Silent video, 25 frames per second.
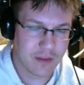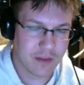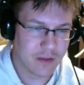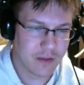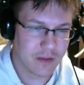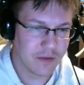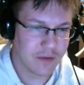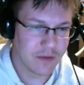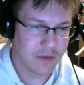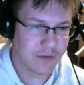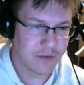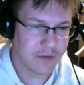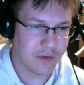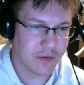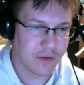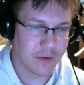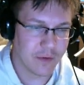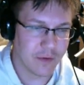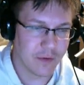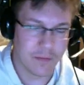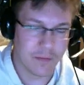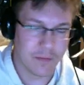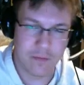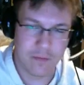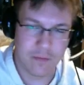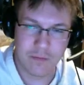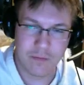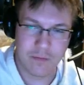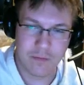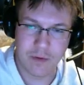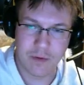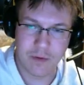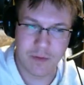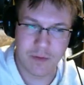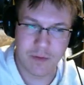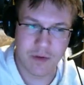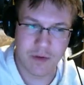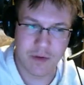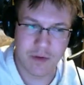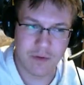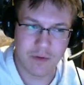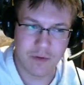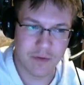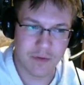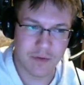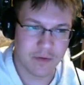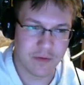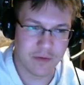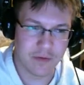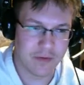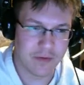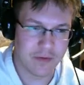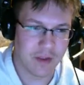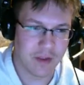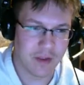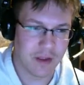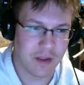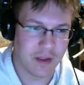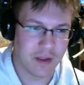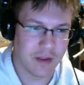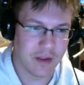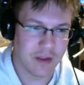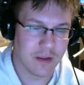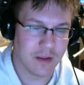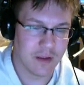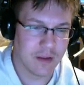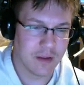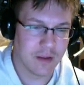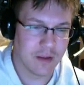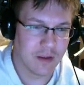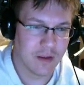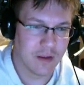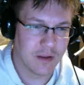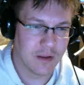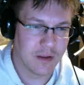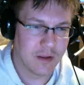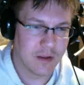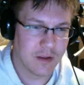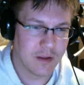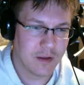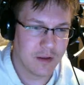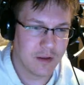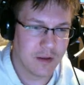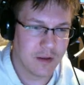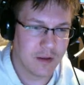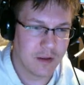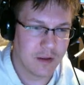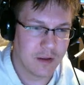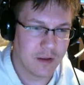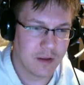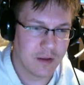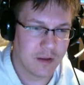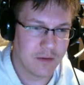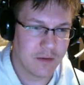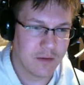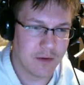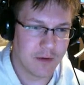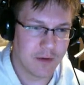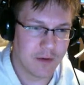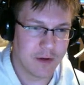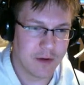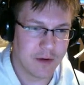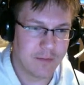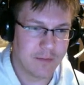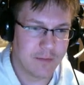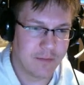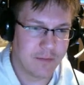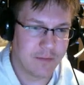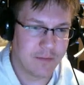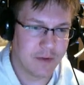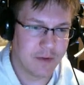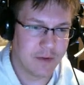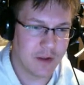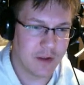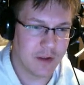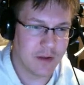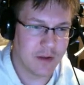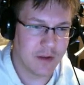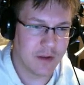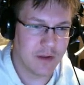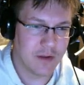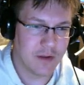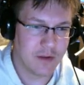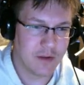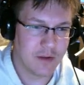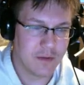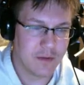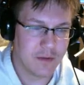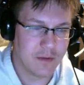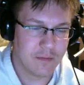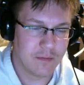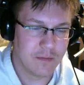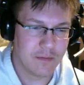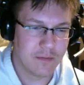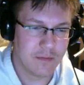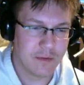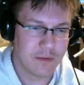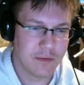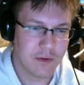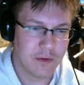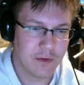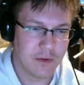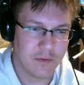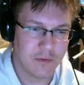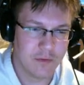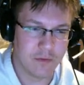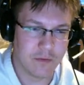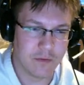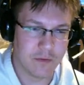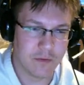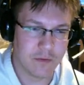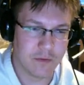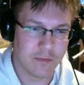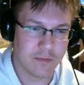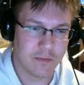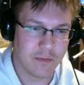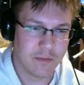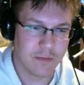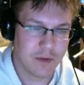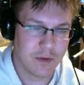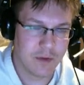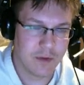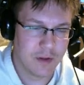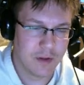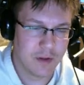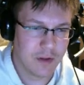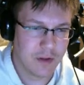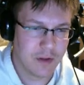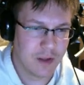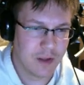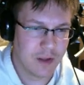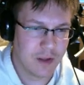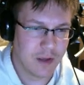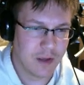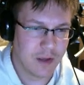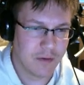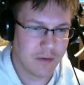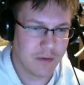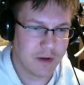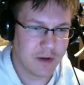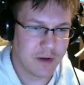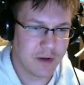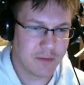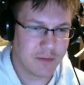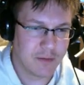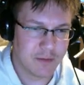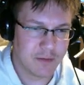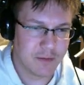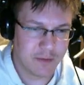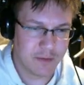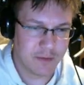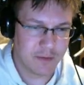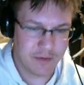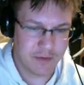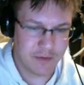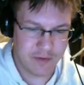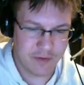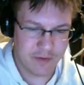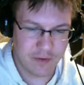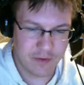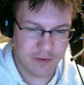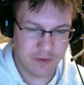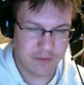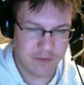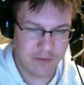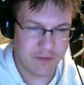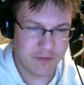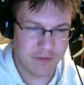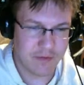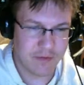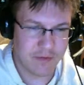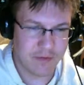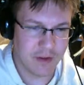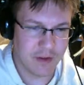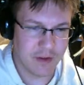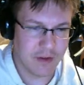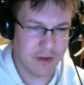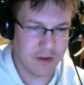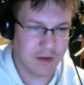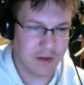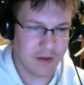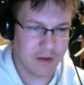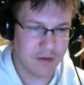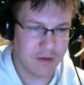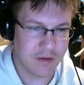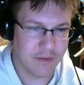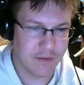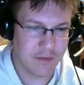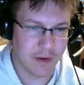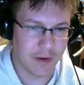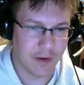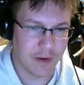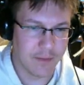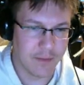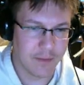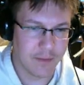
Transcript: So what I'm going to do is say random.uniform. I want a number between 0 and 50, right?